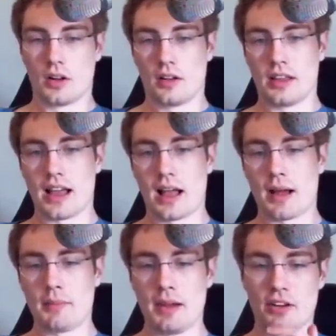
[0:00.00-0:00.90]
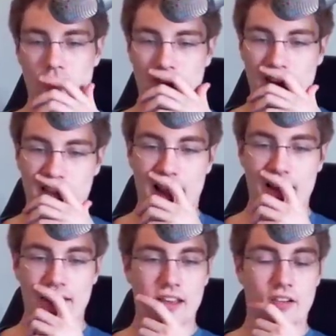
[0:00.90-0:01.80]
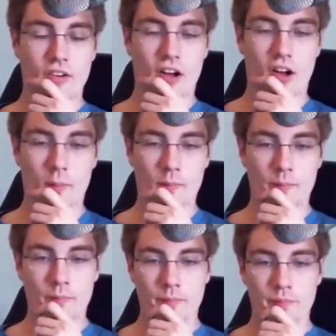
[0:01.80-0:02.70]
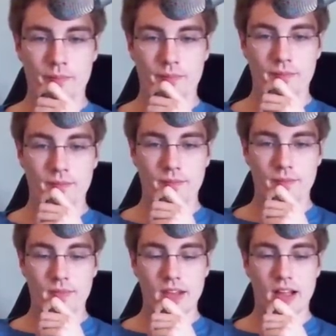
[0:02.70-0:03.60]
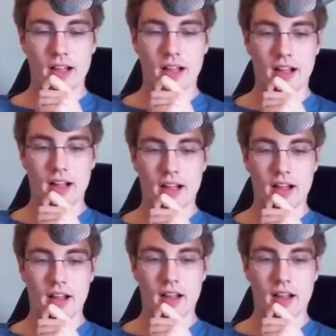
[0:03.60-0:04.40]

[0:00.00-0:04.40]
Yeah, I, I mean, just like the idea of um, uh,